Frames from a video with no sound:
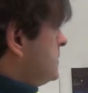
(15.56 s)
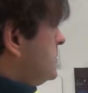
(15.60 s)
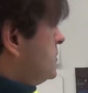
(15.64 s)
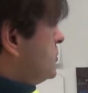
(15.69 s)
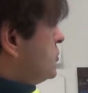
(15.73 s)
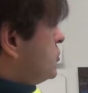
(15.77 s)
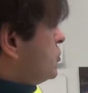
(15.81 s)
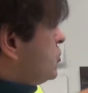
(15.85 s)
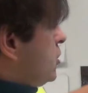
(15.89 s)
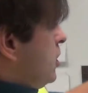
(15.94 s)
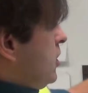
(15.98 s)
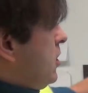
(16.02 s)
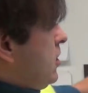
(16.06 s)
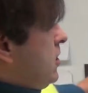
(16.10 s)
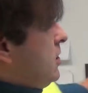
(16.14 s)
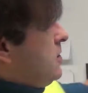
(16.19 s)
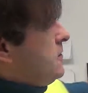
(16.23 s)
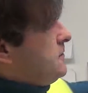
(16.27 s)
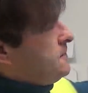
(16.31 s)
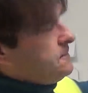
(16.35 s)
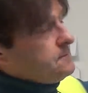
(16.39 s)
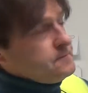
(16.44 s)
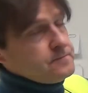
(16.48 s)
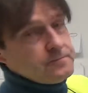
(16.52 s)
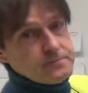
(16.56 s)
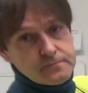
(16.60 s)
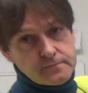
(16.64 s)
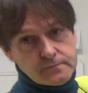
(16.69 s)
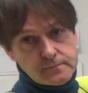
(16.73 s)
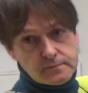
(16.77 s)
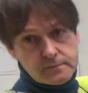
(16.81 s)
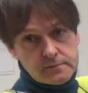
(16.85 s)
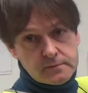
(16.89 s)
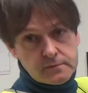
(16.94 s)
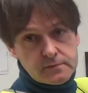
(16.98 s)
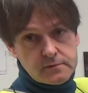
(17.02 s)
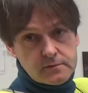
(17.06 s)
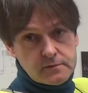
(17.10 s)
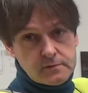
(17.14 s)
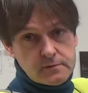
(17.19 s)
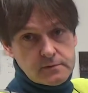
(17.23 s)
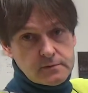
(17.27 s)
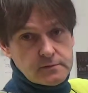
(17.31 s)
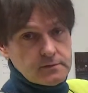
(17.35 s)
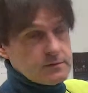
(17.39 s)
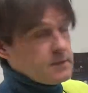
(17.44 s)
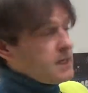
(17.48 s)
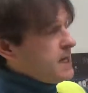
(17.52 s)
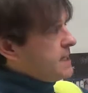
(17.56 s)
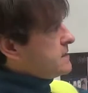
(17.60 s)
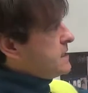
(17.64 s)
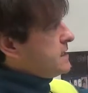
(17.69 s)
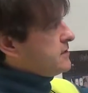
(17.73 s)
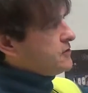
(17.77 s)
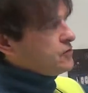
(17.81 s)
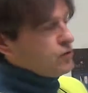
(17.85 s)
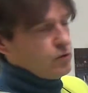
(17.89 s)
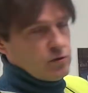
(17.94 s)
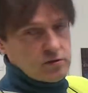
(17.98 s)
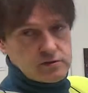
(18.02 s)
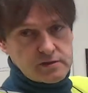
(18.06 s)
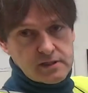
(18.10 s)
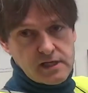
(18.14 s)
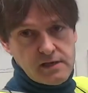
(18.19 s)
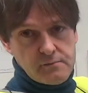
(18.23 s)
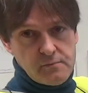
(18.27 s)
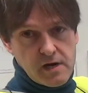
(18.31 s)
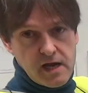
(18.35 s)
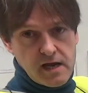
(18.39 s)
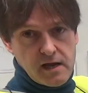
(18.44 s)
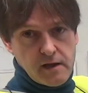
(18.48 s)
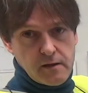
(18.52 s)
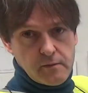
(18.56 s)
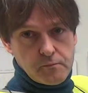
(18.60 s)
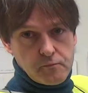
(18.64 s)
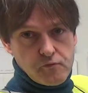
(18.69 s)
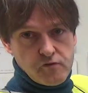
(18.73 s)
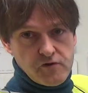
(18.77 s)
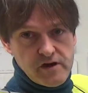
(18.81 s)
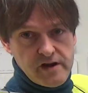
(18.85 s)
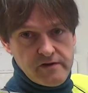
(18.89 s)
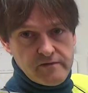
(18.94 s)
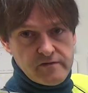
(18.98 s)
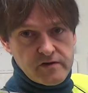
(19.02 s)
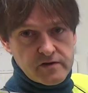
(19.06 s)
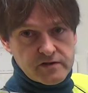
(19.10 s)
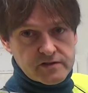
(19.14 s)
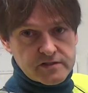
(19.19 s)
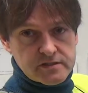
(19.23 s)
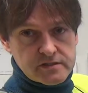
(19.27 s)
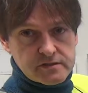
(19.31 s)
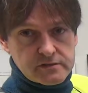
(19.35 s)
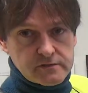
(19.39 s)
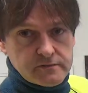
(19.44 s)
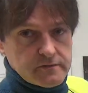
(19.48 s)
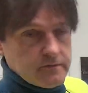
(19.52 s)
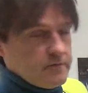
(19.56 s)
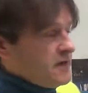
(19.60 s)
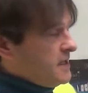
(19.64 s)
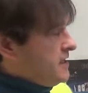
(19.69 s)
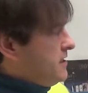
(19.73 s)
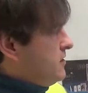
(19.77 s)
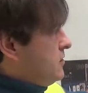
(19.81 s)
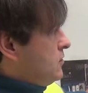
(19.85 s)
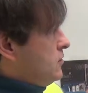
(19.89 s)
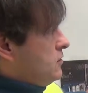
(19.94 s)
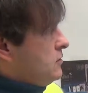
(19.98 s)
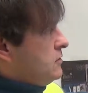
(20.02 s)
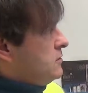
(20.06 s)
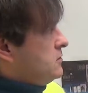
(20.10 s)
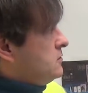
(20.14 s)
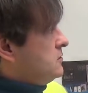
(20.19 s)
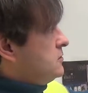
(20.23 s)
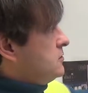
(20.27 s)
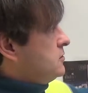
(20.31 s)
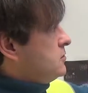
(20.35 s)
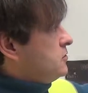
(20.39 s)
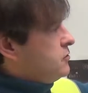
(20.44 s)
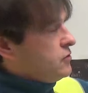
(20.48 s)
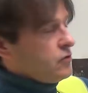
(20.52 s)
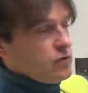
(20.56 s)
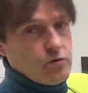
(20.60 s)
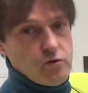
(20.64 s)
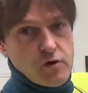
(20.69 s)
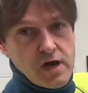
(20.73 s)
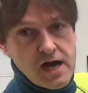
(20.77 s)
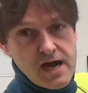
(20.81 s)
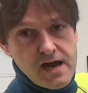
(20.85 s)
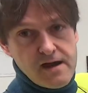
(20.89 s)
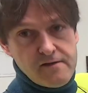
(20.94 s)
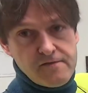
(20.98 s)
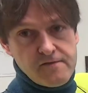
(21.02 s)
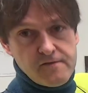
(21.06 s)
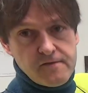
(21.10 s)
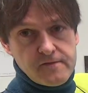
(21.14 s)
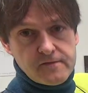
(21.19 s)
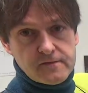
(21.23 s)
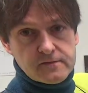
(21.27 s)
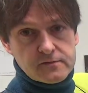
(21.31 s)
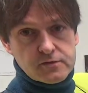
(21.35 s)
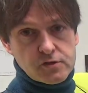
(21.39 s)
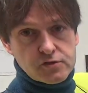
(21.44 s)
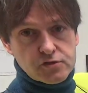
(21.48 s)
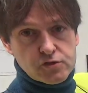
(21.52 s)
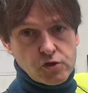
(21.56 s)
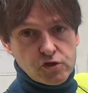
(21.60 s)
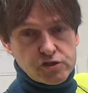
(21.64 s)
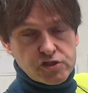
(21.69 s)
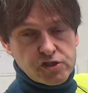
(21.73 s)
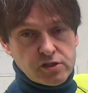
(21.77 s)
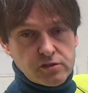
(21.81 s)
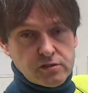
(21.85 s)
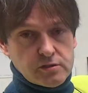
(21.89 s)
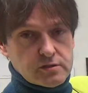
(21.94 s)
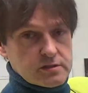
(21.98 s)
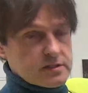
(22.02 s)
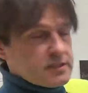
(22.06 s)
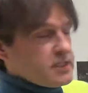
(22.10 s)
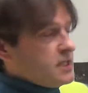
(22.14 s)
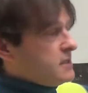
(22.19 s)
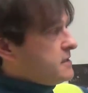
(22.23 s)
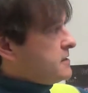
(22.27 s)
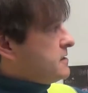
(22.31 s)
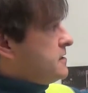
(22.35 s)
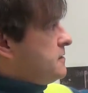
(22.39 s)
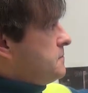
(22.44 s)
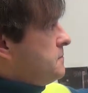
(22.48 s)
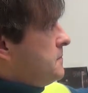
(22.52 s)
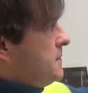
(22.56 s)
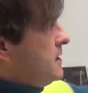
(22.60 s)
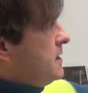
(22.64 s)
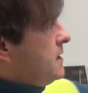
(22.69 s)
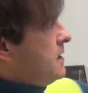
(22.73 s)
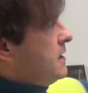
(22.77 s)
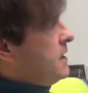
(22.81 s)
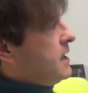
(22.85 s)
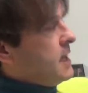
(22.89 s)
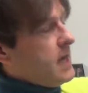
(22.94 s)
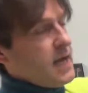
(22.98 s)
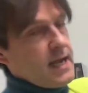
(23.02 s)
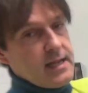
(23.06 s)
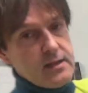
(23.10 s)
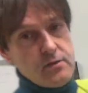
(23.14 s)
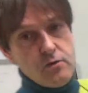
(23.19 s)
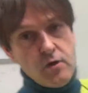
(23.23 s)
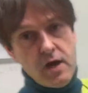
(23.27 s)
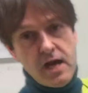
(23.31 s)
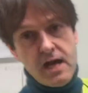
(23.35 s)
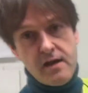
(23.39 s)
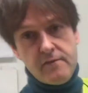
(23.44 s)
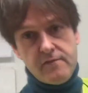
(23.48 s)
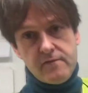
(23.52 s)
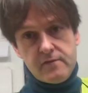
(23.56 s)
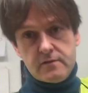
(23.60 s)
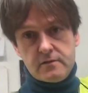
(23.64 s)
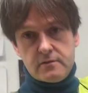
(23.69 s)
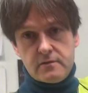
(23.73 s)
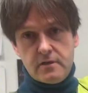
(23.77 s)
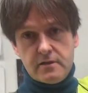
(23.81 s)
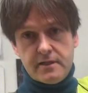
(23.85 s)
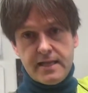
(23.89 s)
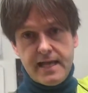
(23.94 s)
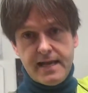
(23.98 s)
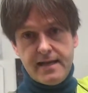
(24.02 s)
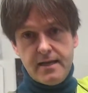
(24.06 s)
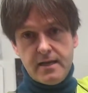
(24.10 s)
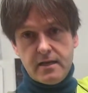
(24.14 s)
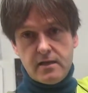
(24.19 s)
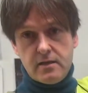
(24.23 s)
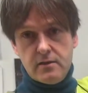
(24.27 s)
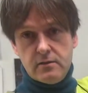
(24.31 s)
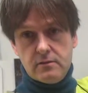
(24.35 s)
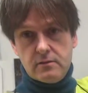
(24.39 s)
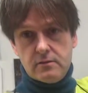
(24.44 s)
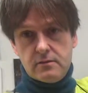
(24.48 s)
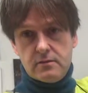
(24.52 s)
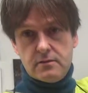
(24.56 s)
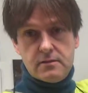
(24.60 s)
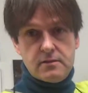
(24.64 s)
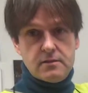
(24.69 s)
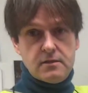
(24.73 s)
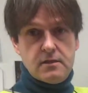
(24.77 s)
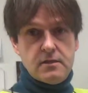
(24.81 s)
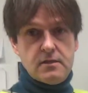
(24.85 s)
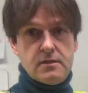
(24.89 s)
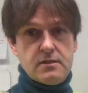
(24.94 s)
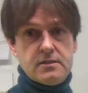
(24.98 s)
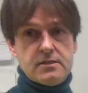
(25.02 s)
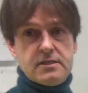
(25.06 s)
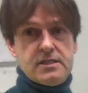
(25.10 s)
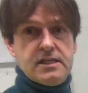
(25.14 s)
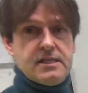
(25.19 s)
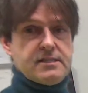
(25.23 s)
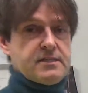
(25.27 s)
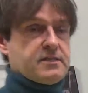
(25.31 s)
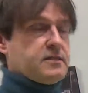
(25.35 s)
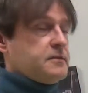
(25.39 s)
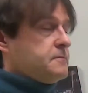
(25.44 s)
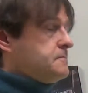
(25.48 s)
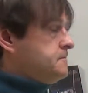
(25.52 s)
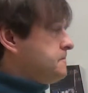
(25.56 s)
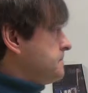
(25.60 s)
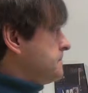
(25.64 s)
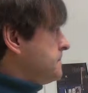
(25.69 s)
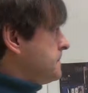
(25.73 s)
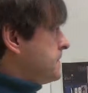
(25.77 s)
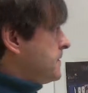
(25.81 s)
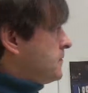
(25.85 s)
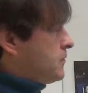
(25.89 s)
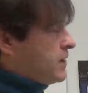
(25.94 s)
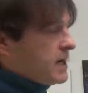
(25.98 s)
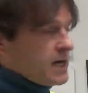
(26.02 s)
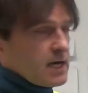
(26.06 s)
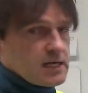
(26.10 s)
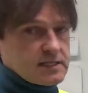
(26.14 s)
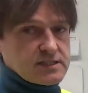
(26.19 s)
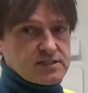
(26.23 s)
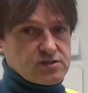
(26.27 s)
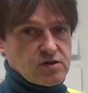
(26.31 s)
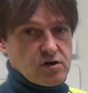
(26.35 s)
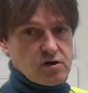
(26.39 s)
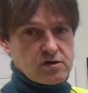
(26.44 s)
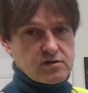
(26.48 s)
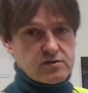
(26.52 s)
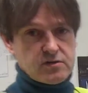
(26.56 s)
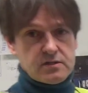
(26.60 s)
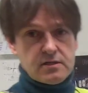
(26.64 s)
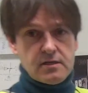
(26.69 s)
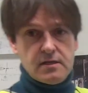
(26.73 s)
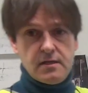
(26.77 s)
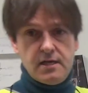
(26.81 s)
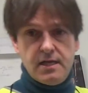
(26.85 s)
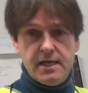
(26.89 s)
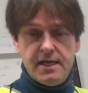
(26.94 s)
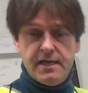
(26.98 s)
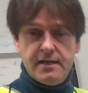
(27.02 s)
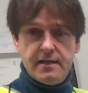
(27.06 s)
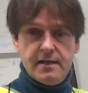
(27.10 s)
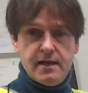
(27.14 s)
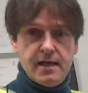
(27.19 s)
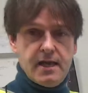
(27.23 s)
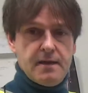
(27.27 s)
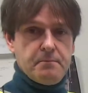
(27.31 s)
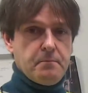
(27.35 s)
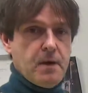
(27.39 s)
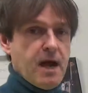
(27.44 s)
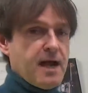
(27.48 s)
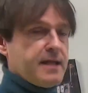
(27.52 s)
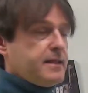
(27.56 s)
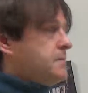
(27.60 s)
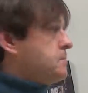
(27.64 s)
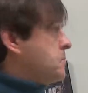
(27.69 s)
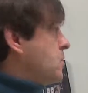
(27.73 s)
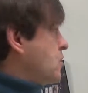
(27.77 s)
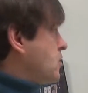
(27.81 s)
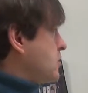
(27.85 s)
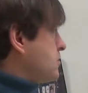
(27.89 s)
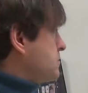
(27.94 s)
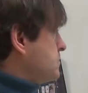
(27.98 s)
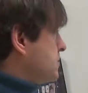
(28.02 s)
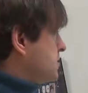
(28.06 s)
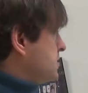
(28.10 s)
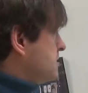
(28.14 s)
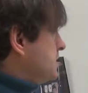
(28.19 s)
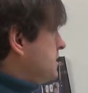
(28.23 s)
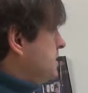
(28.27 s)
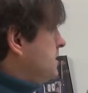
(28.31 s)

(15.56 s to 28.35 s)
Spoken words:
So, as I told in my previous video, you have the social system and you have the technical system. When I started lean in my department,